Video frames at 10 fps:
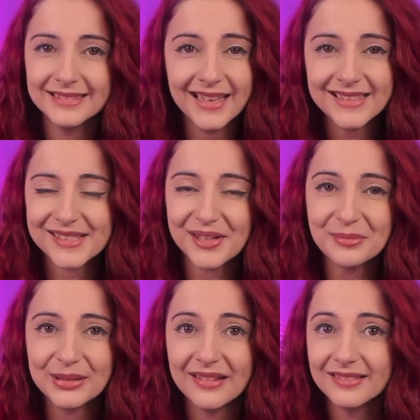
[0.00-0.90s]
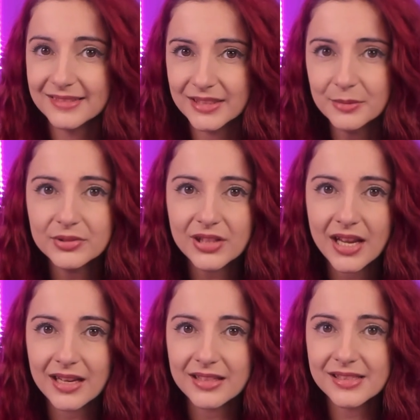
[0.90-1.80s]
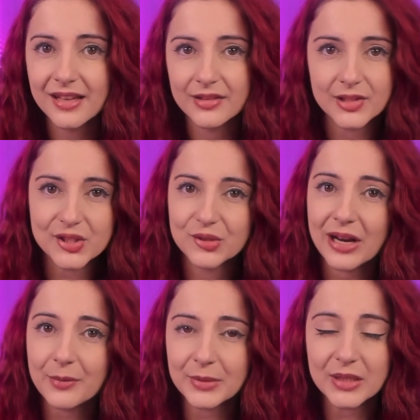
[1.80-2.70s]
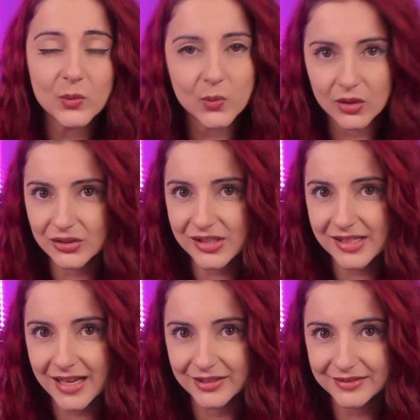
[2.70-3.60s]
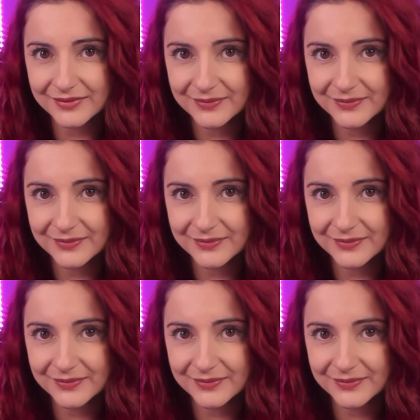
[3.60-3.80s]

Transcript: Next up, number 8, the Scrappy Worldsnail.